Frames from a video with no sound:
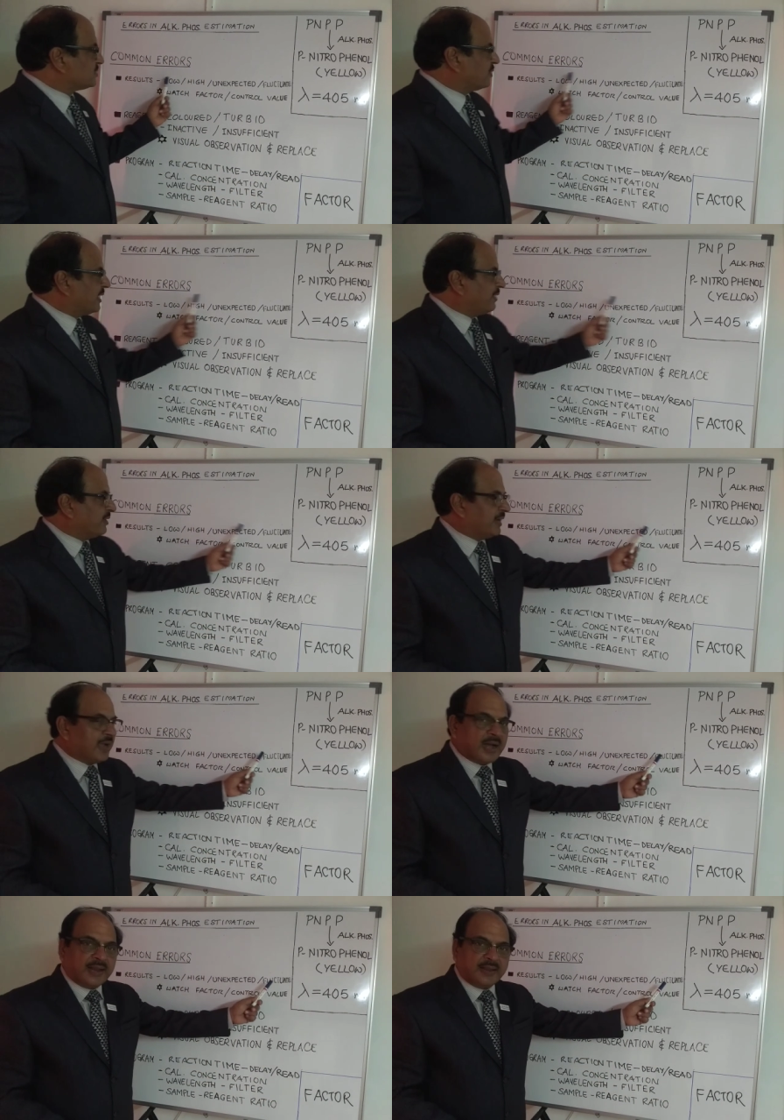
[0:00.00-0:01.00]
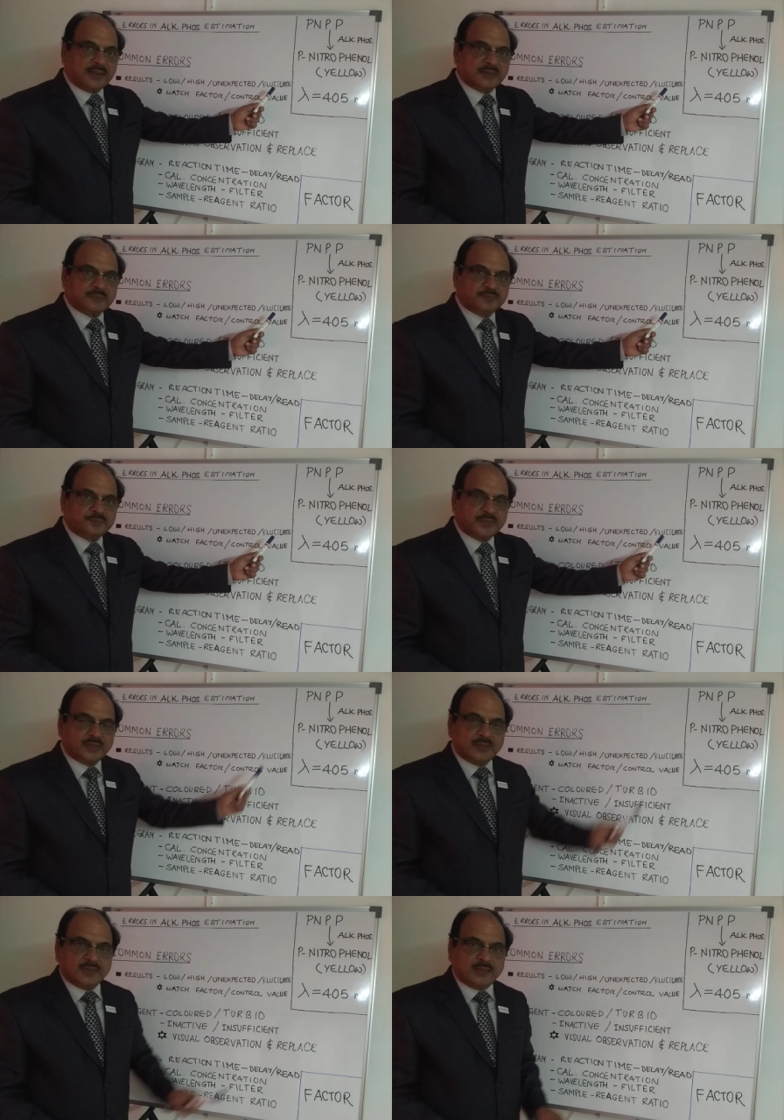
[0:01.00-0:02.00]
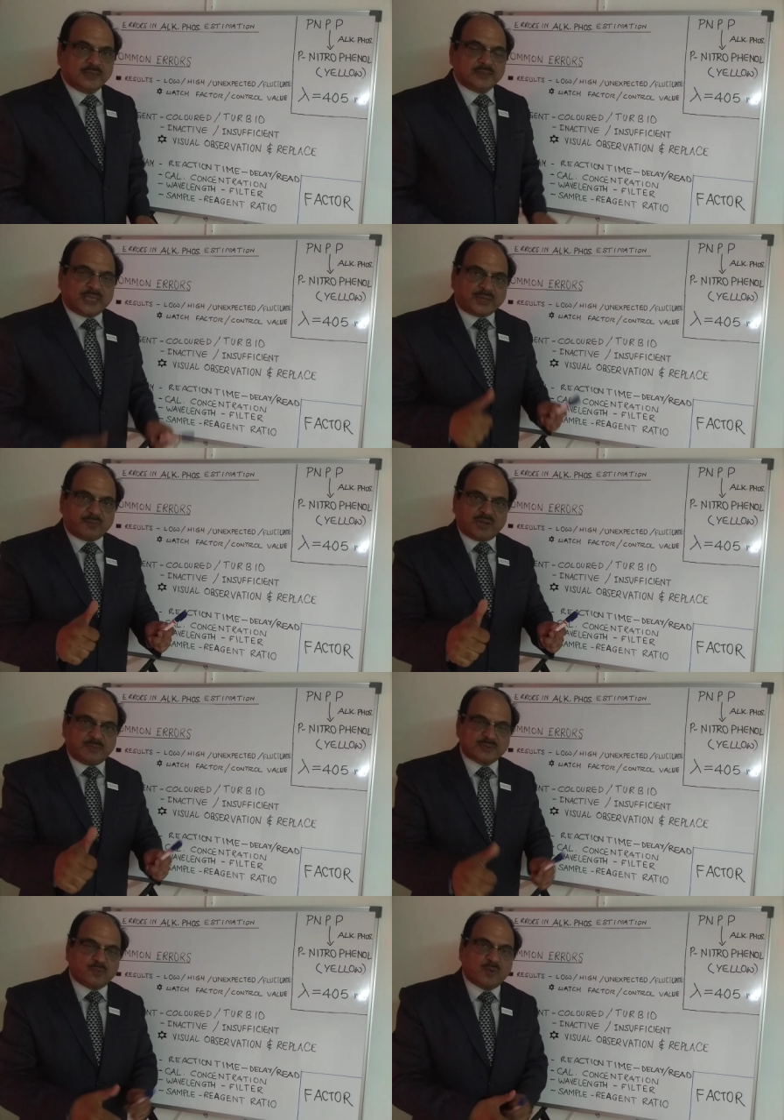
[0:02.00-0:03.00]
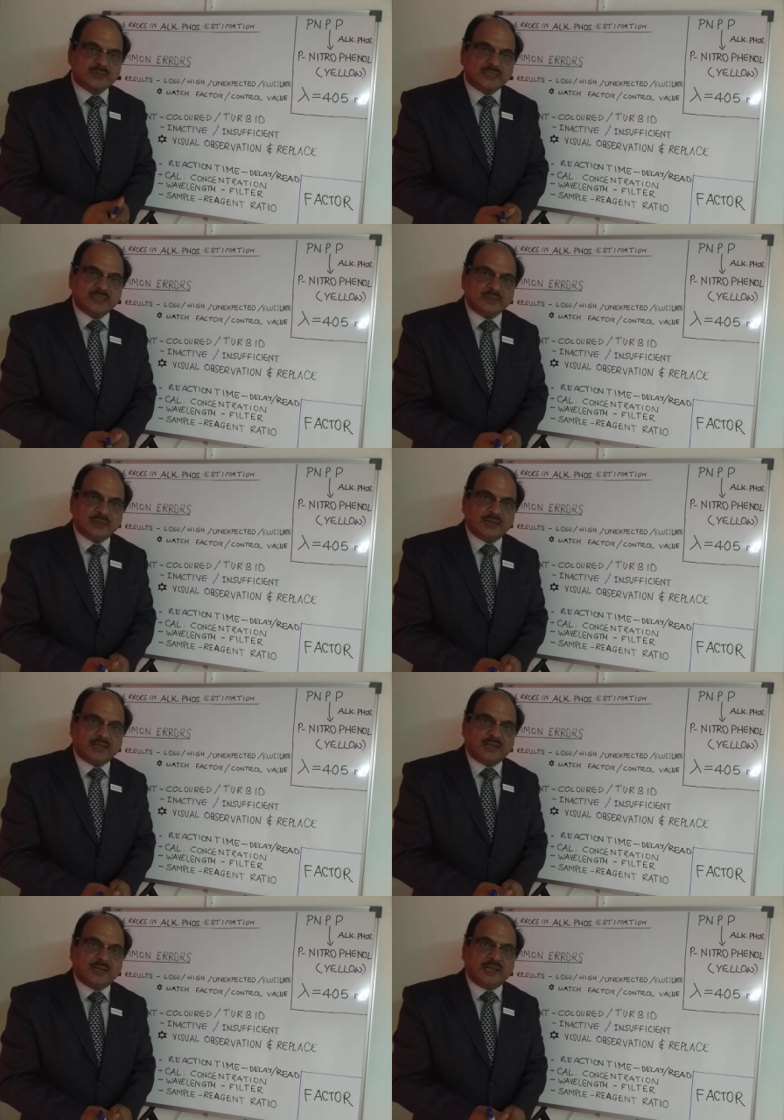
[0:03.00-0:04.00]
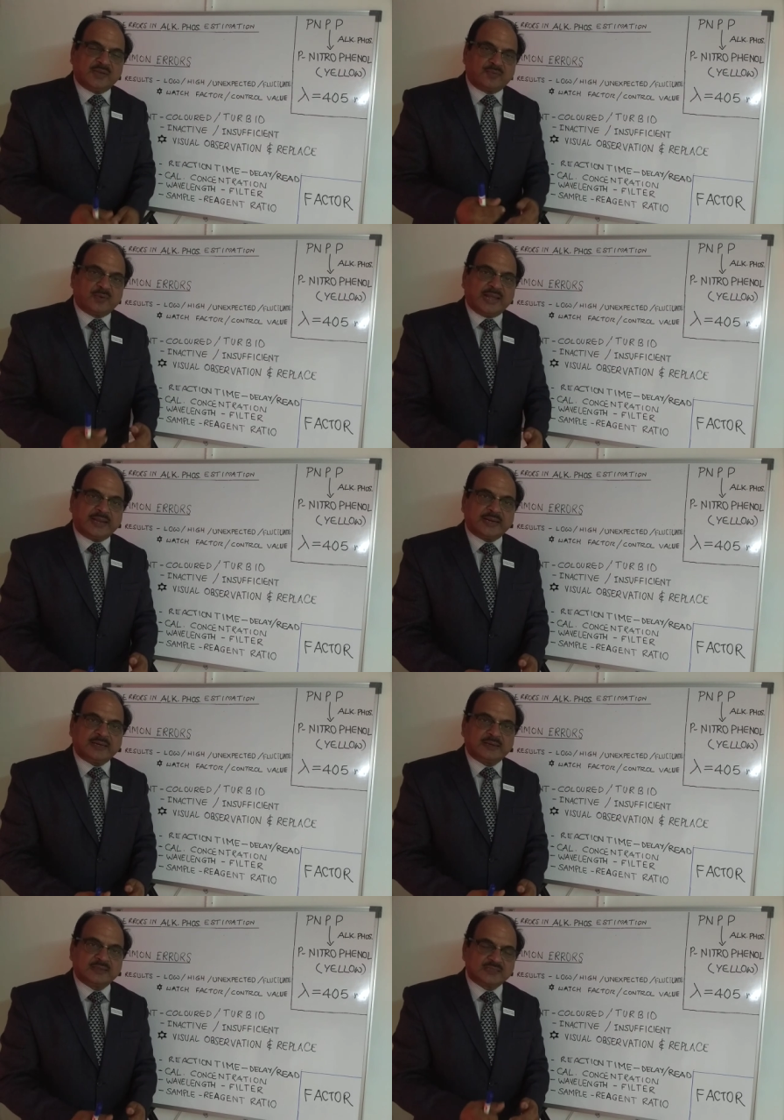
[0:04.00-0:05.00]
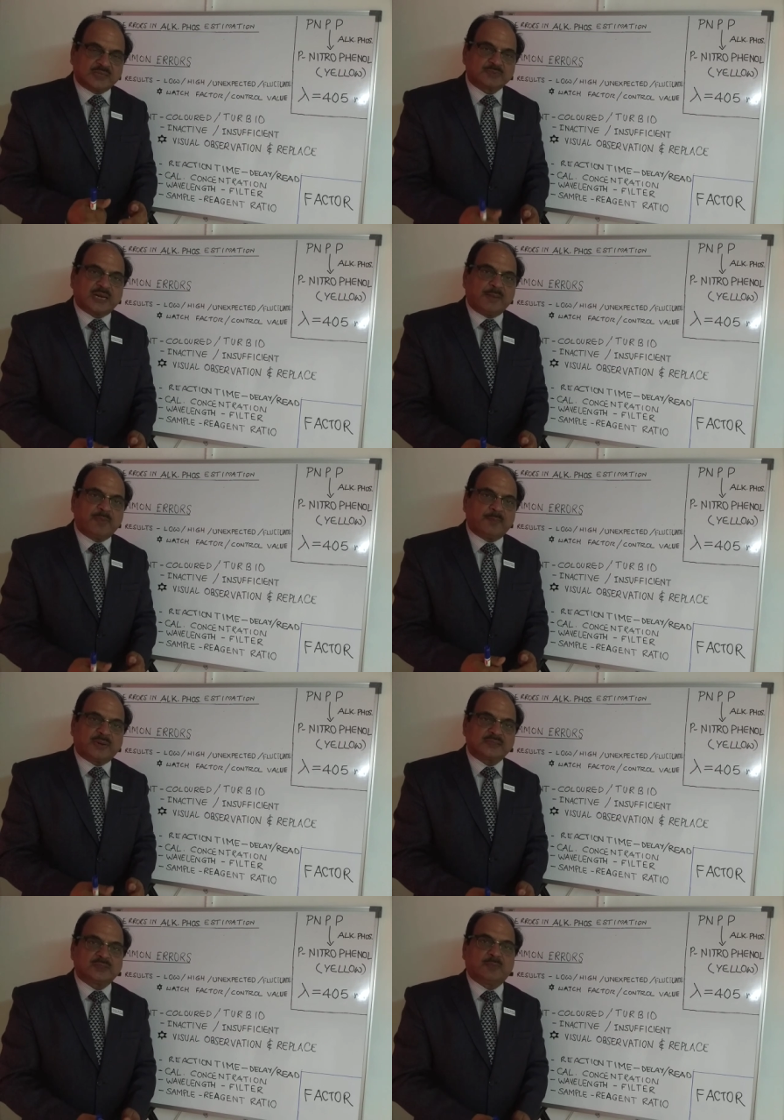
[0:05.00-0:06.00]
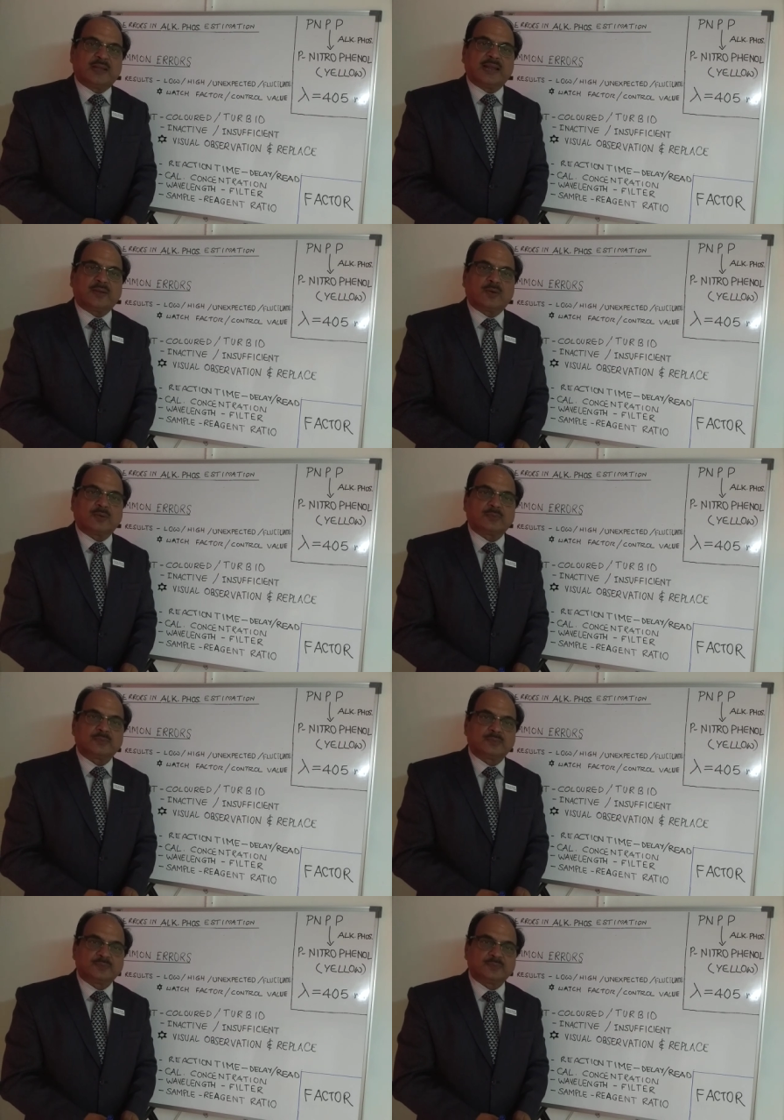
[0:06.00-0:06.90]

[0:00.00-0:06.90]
is very, very high. Thank you very much for watching. If you like it, subscribe by pressing the bell icon.